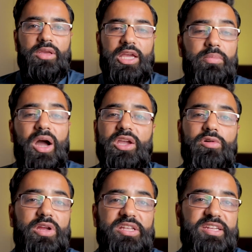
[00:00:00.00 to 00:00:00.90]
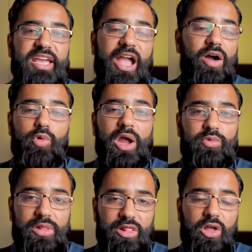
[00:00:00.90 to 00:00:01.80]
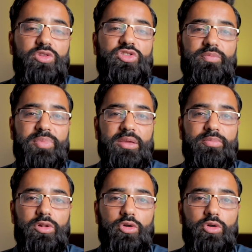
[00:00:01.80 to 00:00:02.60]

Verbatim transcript: In my career today, I've worked with loads of people